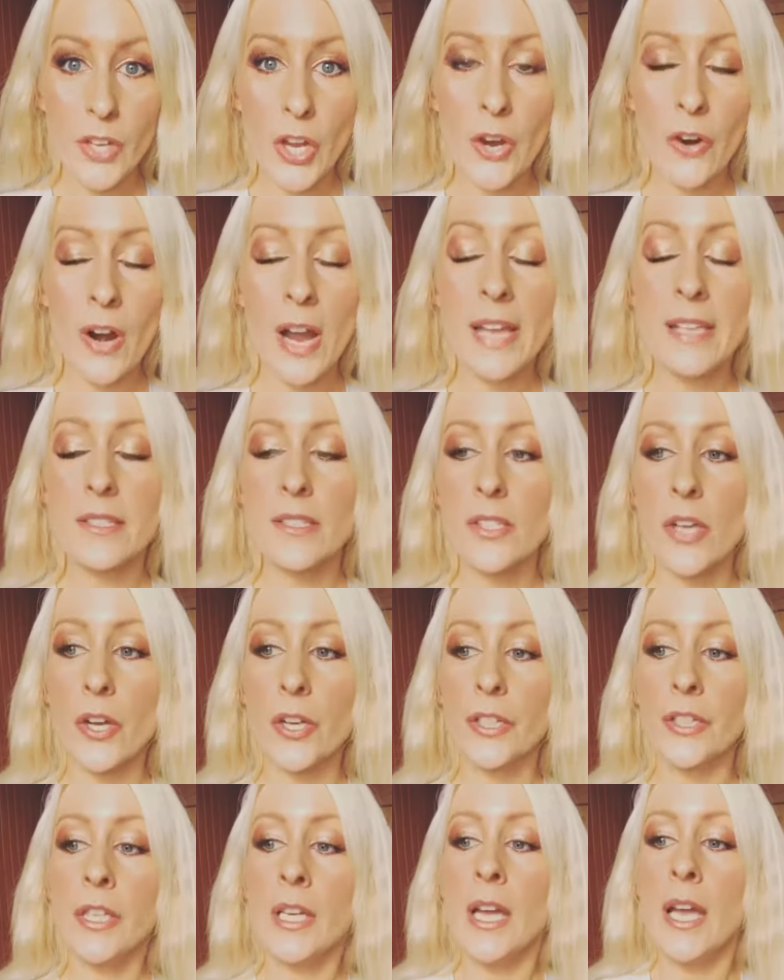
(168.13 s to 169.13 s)
All right?
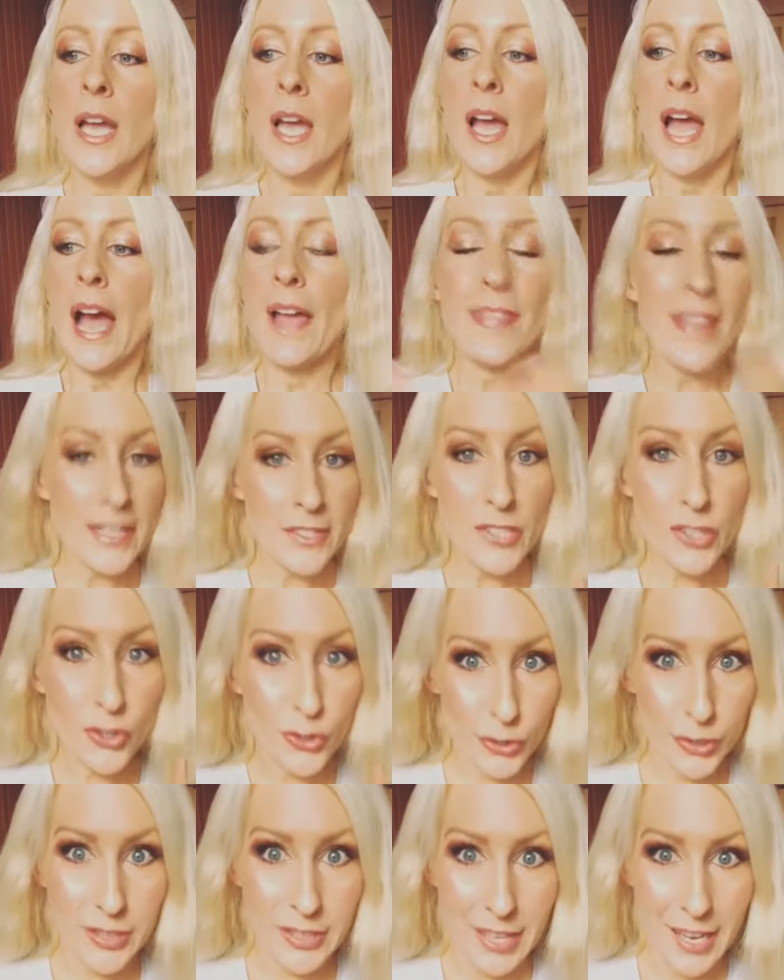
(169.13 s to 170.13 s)
So, and that's a
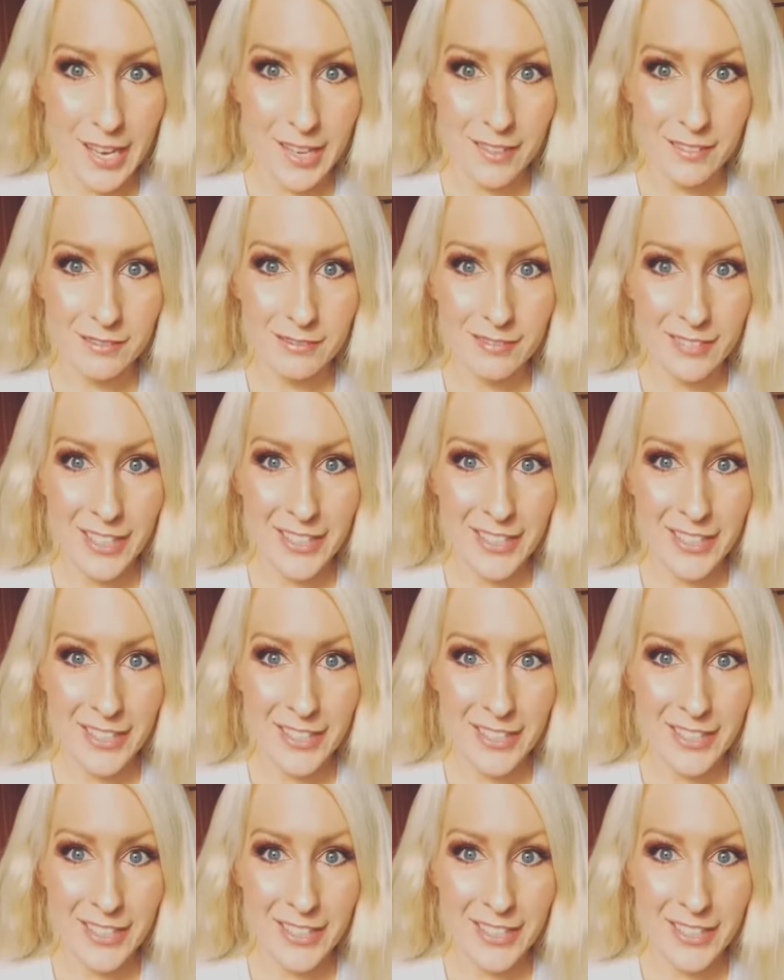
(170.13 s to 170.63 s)
good thing.